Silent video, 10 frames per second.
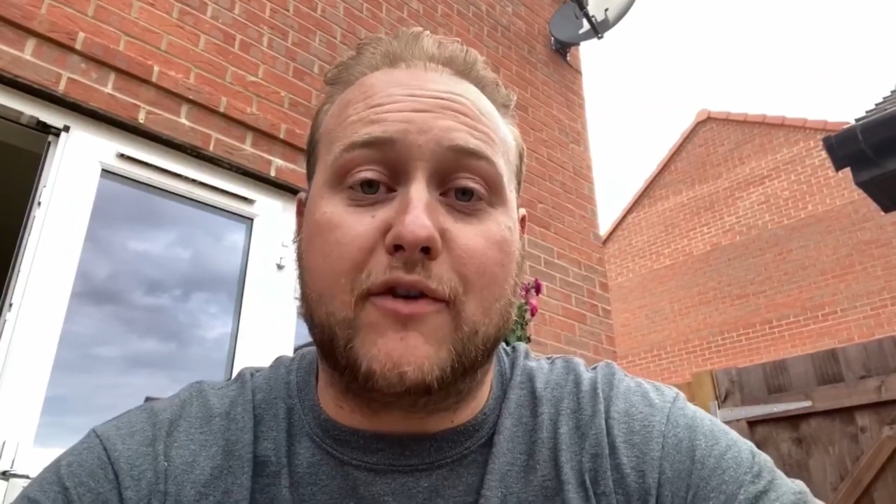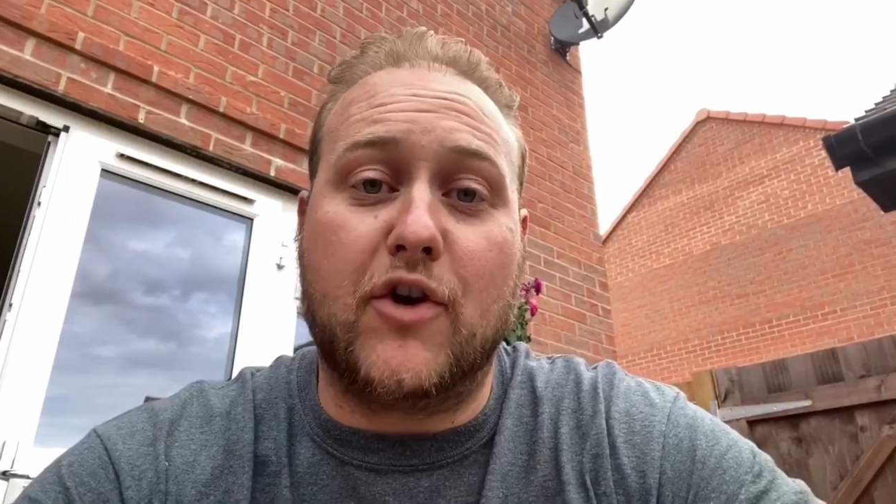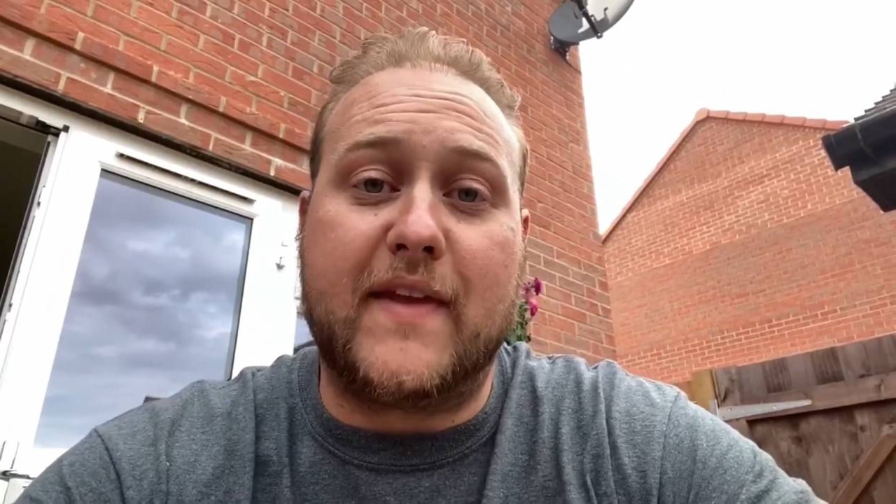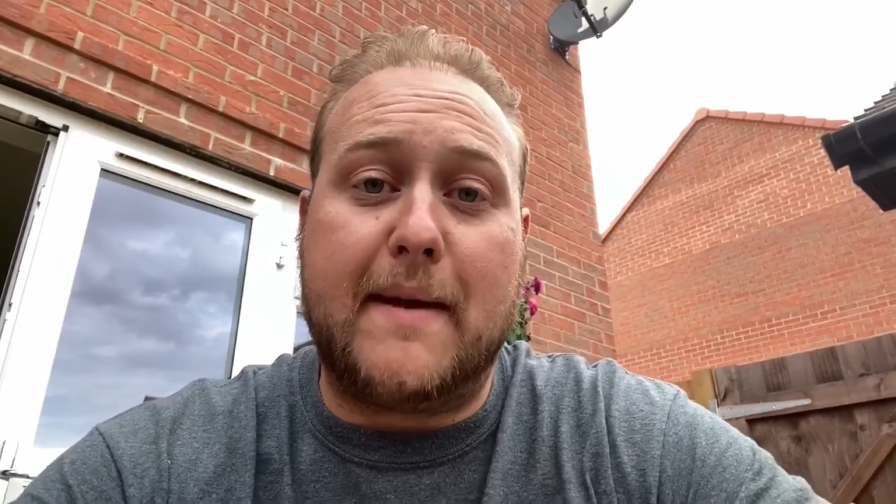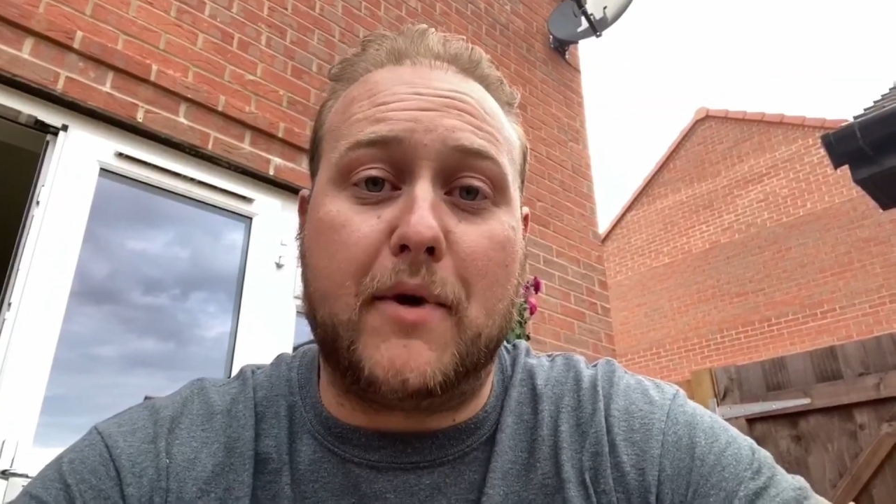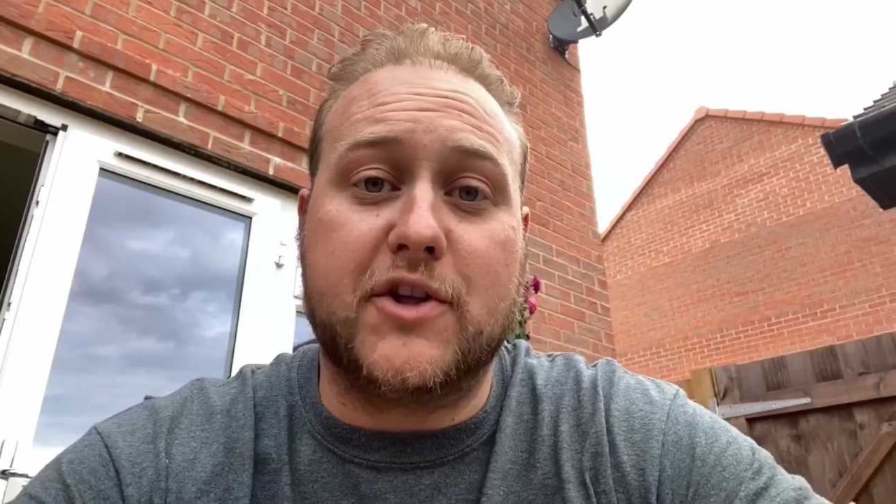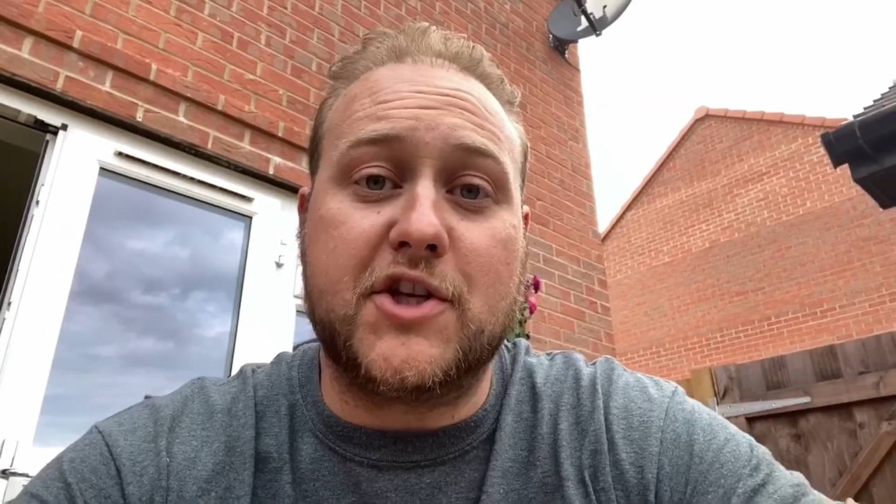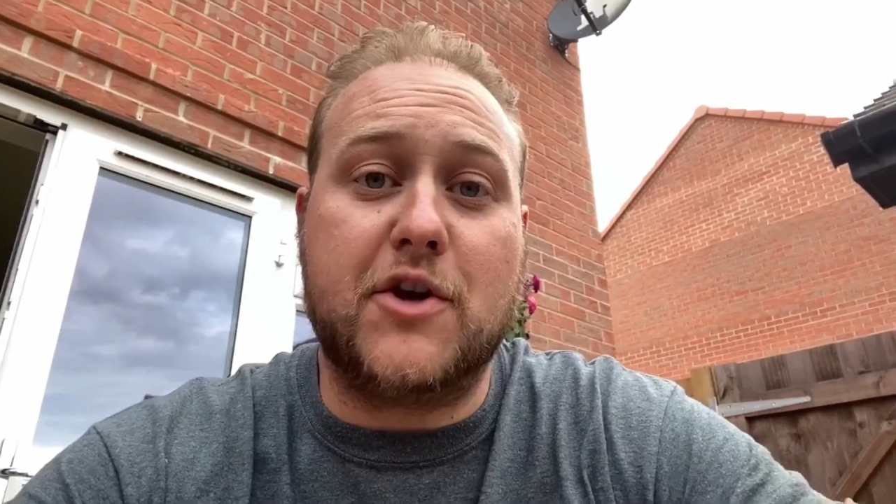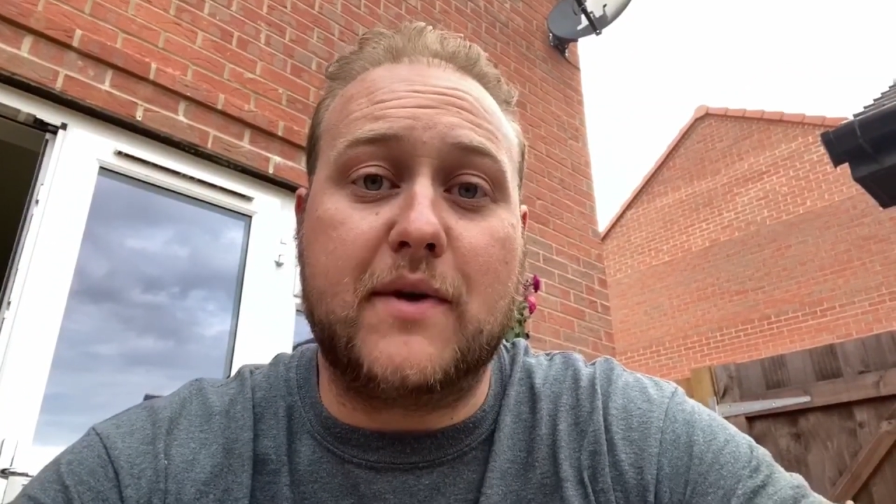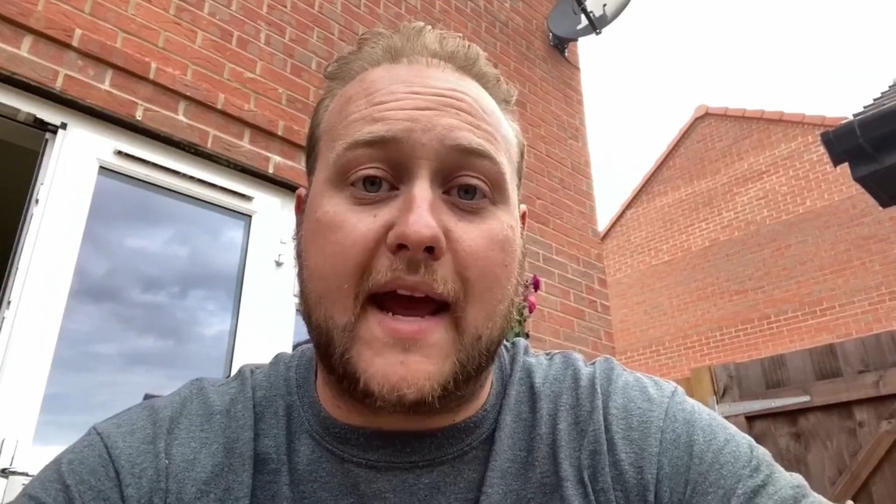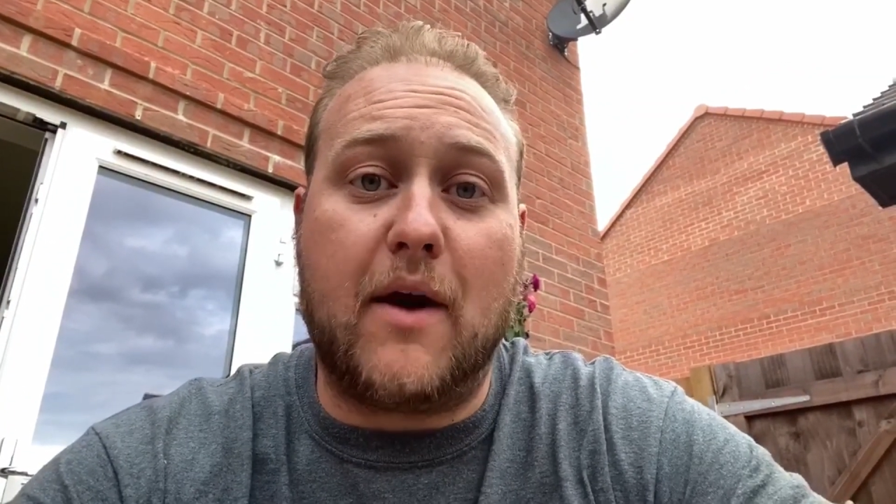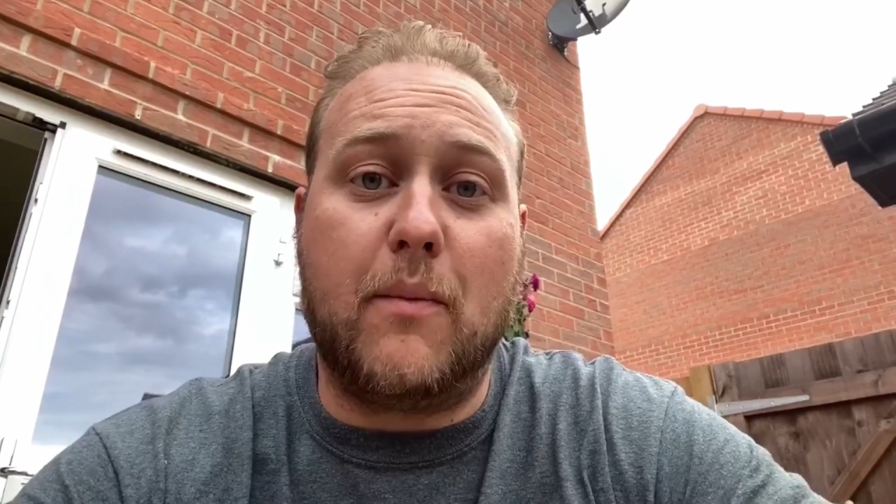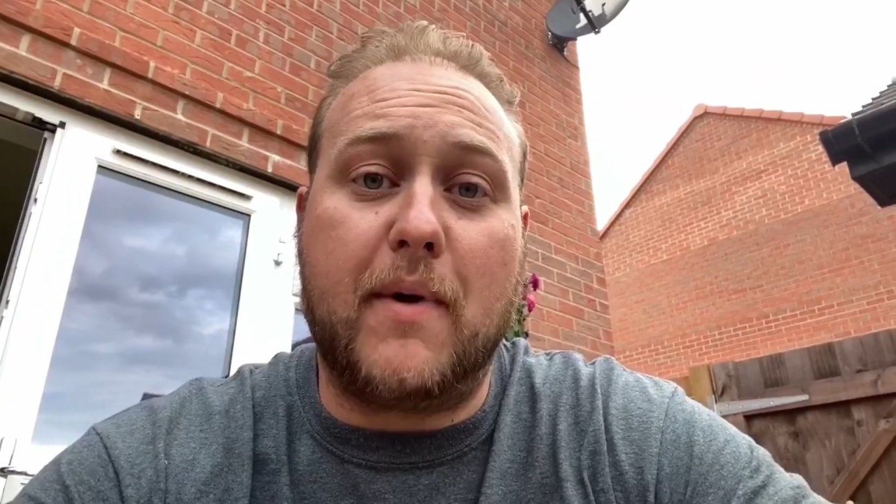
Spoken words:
got the MR2 now,